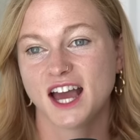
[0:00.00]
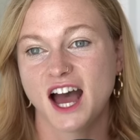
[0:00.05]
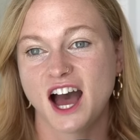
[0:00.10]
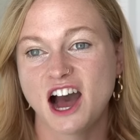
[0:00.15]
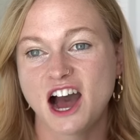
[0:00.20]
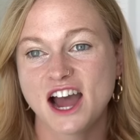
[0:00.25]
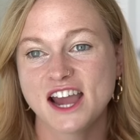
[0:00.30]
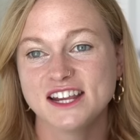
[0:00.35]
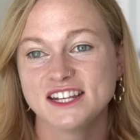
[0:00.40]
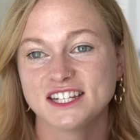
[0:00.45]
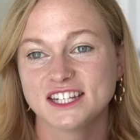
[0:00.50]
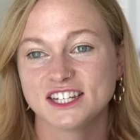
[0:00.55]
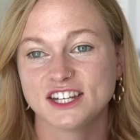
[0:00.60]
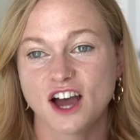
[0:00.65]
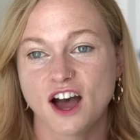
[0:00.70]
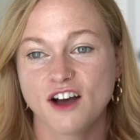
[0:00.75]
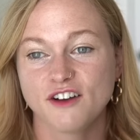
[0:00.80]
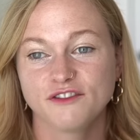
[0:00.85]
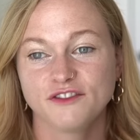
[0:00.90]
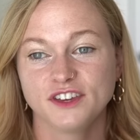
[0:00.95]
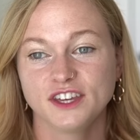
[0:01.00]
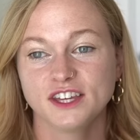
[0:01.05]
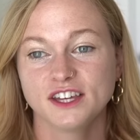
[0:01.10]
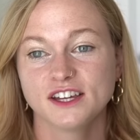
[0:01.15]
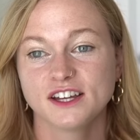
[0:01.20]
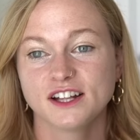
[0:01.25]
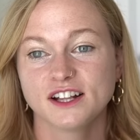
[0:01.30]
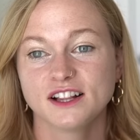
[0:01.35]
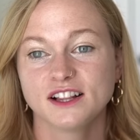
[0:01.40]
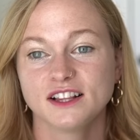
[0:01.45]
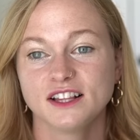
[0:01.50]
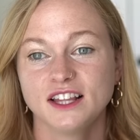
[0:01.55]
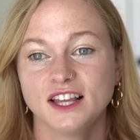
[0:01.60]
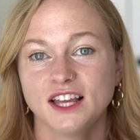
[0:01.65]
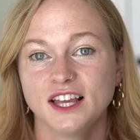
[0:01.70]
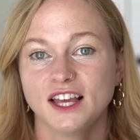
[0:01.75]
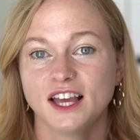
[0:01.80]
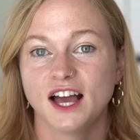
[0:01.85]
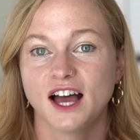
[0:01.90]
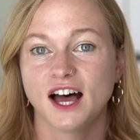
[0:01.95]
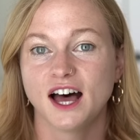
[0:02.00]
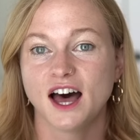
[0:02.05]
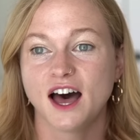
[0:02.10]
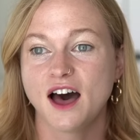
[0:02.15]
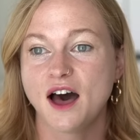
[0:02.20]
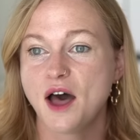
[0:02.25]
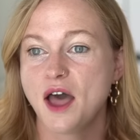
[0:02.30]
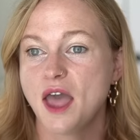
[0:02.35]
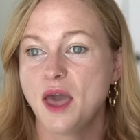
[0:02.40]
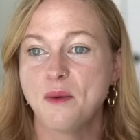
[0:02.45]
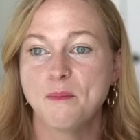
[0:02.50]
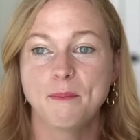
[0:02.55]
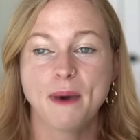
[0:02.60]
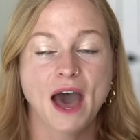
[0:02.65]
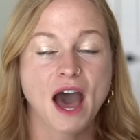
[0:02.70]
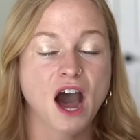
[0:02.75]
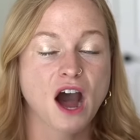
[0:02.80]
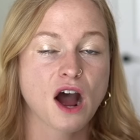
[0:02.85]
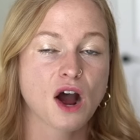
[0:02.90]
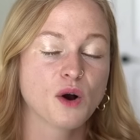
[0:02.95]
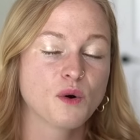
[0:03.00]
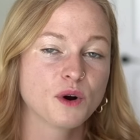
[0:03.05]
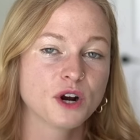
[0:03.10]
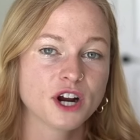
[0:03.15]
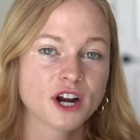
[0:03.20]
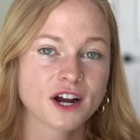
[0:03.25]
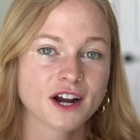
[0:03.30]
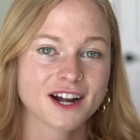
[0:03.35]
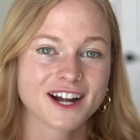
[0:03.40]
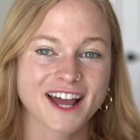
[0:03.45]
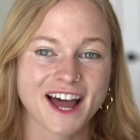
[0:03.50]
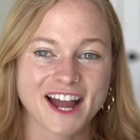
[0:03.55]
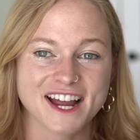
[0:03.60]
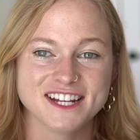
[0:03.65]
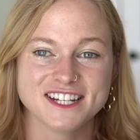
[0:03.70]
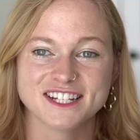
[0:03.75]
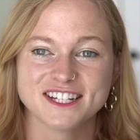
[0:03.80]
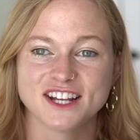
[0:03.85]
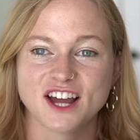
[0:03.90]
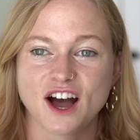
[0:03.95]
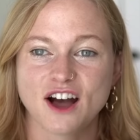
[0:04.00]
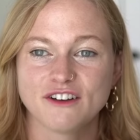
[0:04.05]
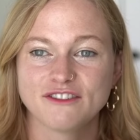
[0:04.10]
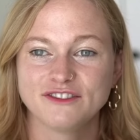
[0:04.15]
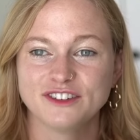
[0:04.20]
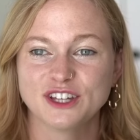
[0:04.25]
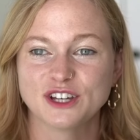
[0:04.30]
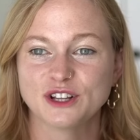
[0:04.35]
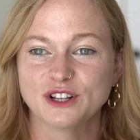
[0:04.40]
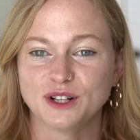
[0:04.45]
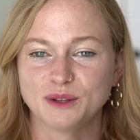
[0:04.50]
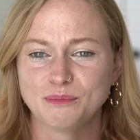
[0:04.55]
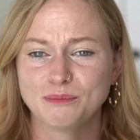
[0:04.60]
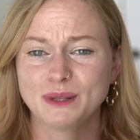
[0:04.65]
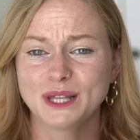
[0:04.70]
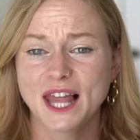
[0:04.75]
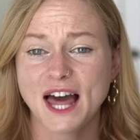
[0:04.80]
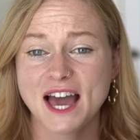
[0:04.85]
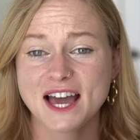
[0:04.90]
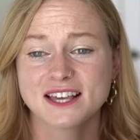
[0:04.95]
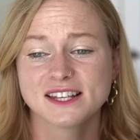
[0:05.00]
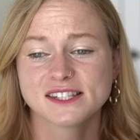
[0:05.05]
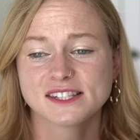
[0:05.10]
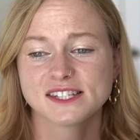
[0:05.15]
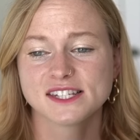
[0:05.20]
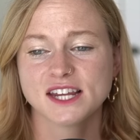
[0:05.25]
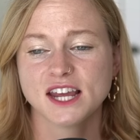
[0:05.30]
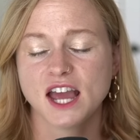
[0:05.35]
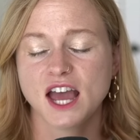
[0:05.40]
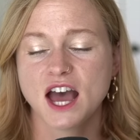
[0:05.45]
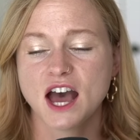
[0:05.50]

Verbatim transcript: I did not feel uh, empowered. I did not feel blessed.